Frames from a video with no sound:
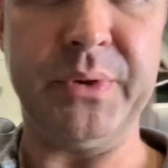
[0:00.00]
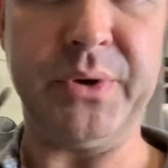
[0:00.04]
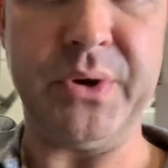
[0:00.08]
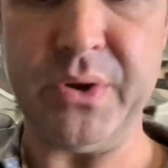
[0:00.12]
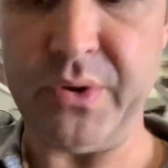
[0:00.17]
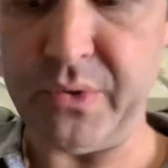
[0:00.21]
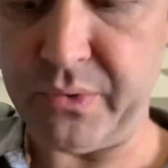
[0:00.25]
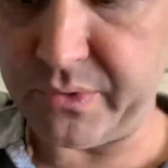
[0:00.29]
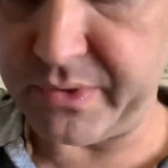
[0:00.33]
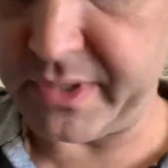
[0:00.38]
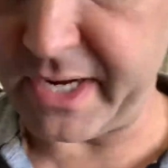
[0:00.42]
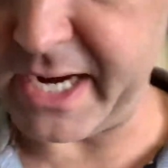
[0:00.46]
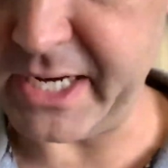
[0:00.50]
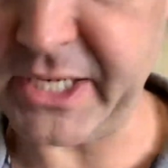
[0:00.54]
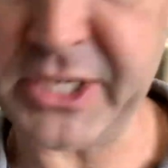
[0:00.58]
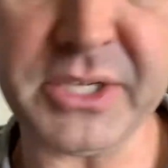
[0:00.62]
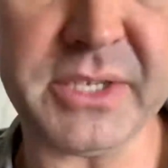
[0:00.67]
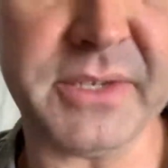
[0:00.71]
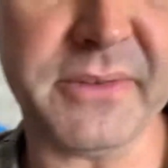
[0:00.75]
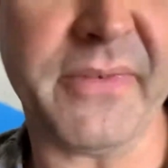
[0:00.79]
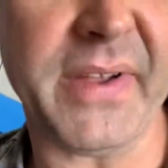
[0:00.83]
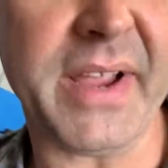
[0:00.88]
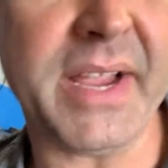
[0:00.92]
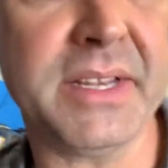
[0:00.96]
your dasher's
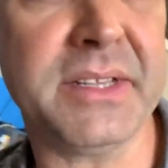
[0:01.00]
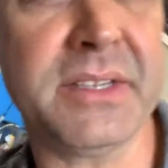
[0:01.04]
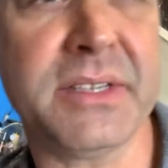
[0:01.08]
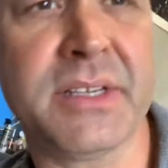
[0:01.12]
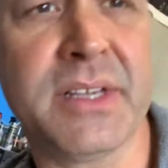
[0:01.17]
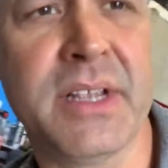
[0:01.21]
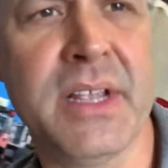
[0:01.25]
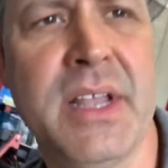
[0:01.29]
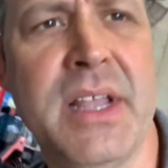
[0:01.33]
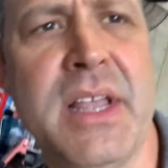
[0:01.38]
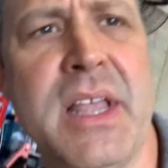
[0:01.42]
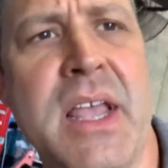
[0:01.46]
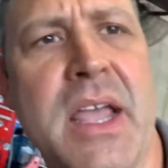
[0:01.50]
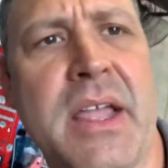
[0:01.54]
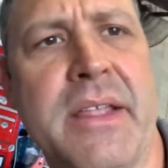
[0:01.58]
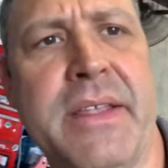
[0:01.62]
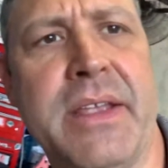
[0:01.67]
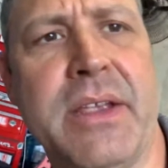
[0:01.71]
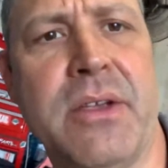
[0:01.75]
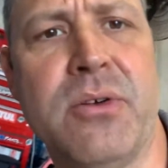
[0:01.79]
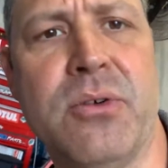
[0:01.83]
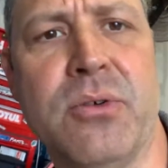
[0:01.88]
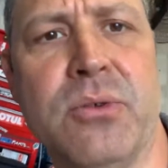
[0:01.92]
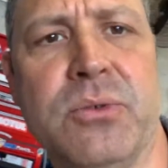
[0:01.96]
vents and
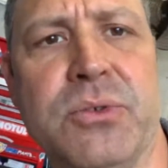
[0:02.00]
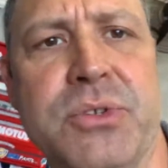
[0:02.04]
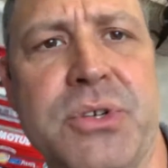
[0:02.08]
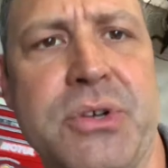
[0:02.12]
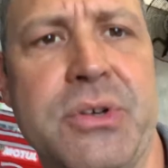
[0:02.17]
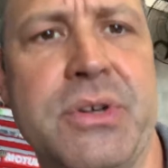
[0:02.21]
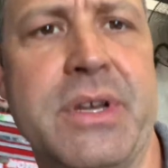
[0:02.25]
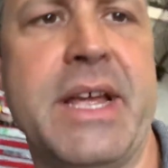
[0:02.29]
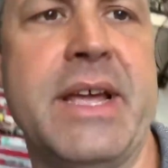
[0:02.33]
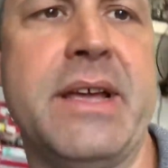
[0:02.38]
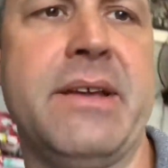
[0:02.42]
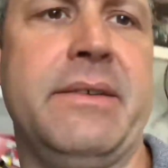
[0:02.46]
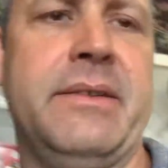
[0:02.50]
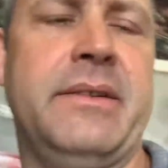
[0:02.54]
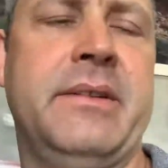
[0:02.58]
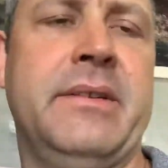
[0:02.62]
then cools you down.